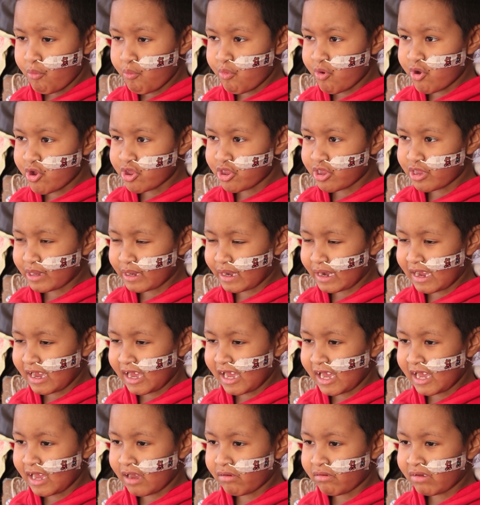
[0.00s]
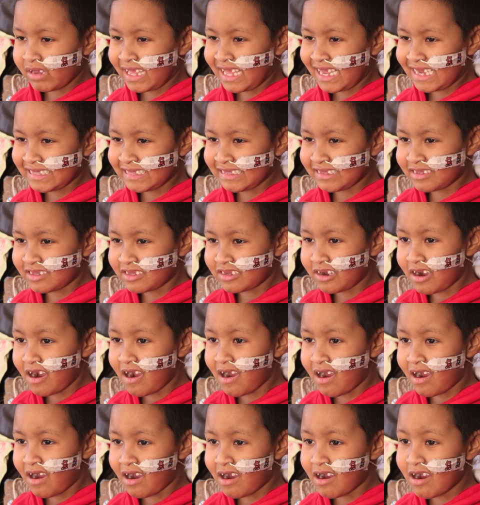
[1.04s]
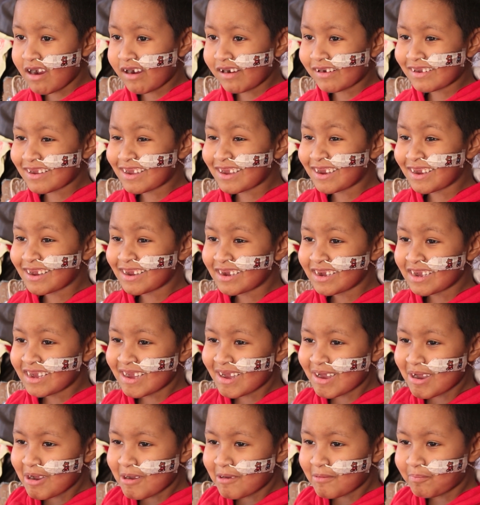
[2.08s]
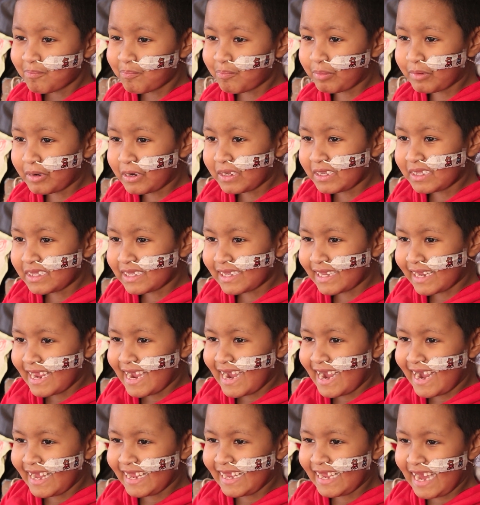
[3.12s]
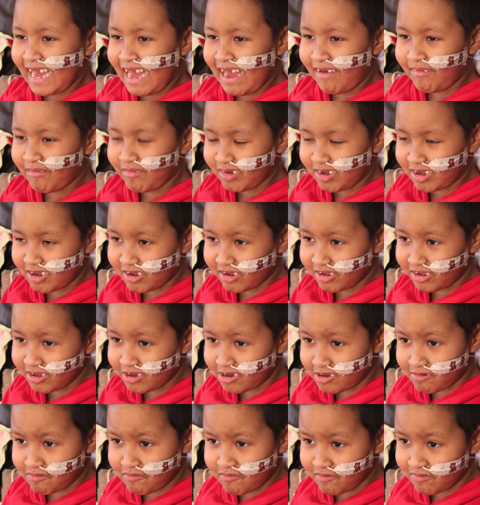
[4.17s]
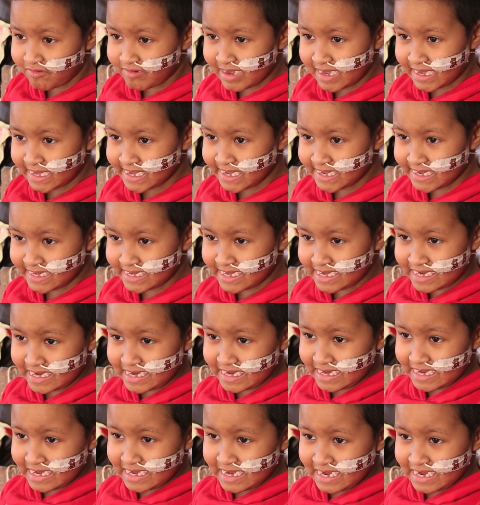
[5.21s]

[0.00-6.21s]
was scary and dark. But I have a good thing.